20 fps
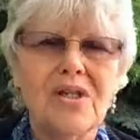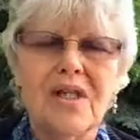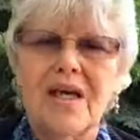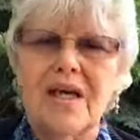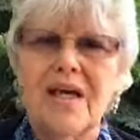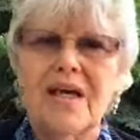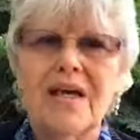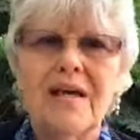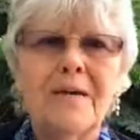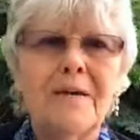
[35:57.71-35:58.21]

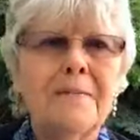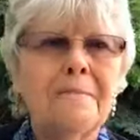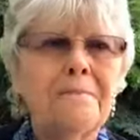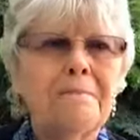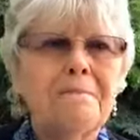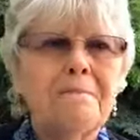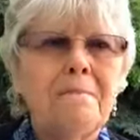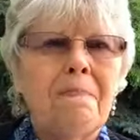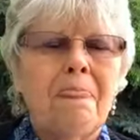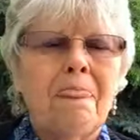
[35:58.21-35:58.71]
They
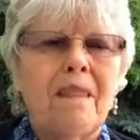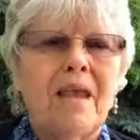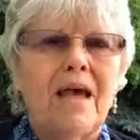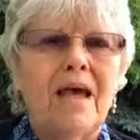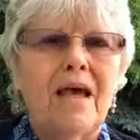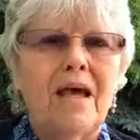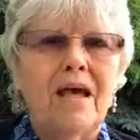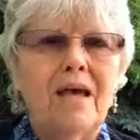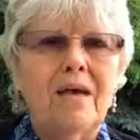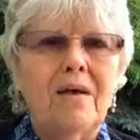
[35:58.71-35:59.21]

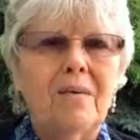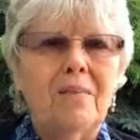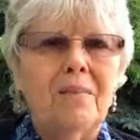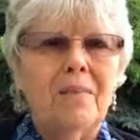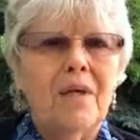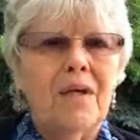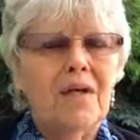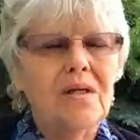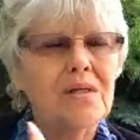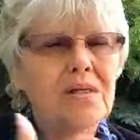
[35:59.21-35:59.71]
uh,
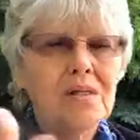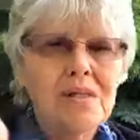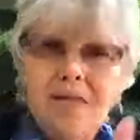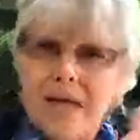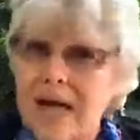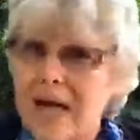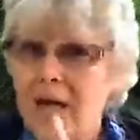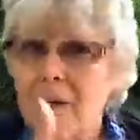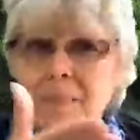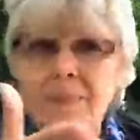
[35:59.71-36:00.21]

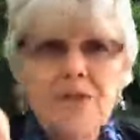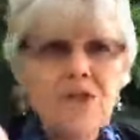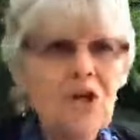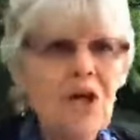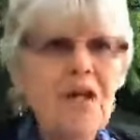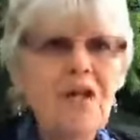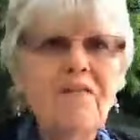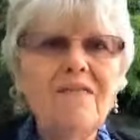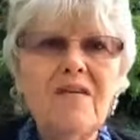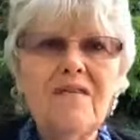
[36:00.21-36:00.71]
set up a
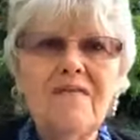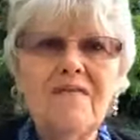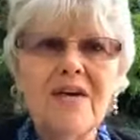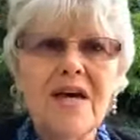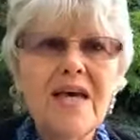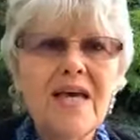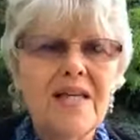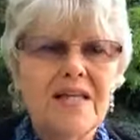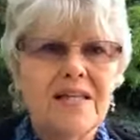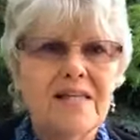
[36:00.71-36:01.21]
chain of
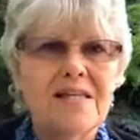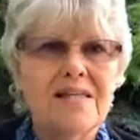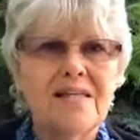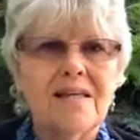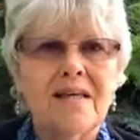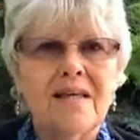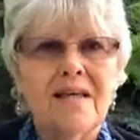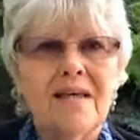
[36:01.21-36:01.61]
events.